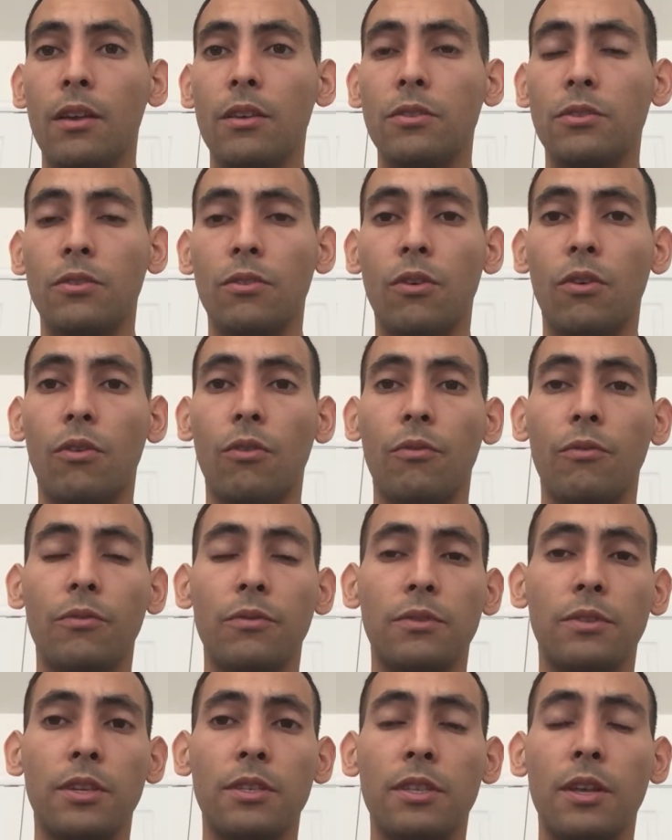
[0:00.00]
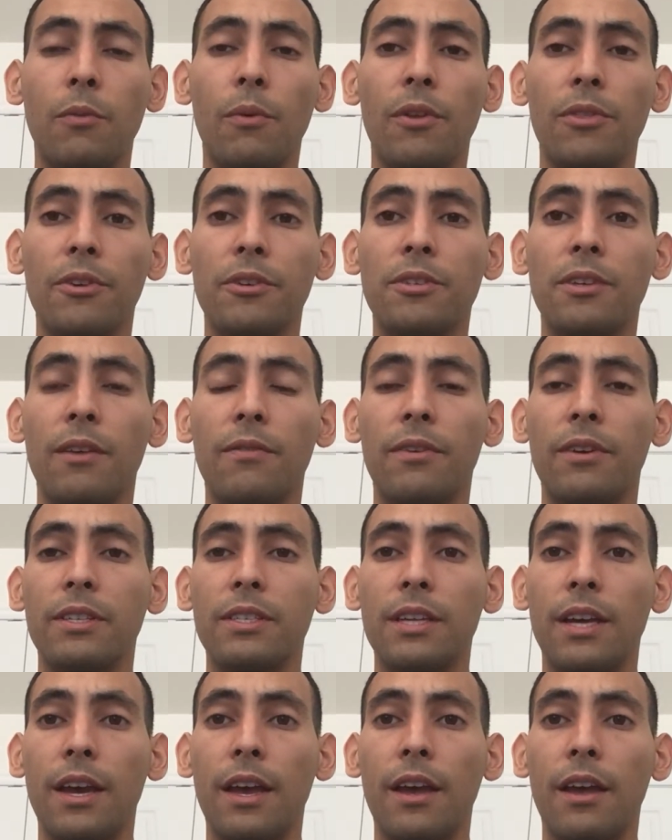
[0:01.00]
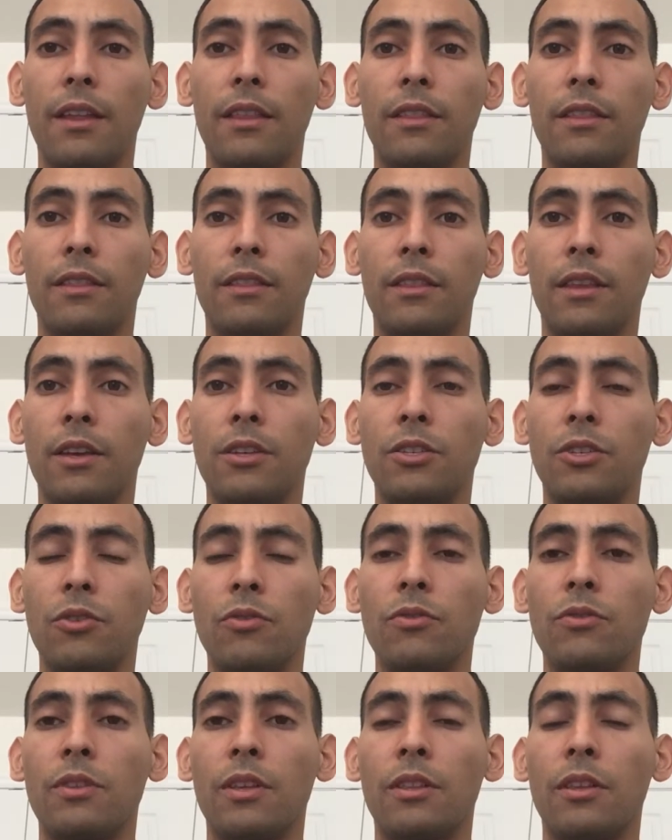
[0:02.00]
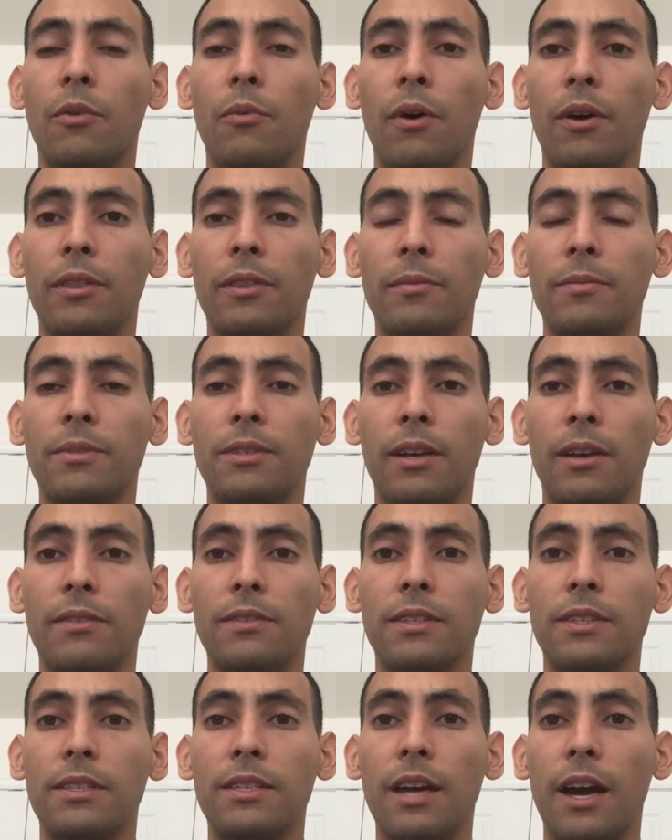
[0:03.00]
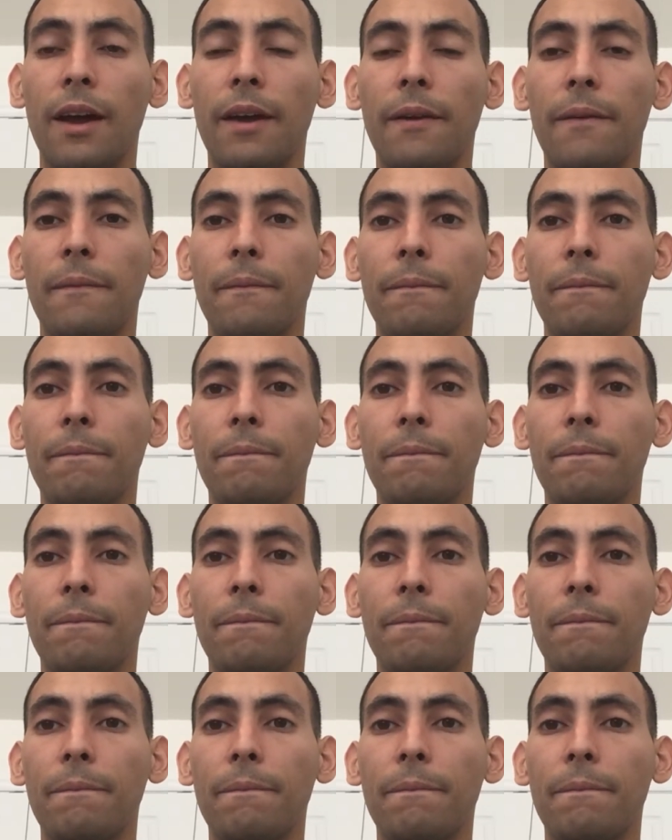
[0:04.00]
So since they want their suffering to end, they choose that they want themselves to die.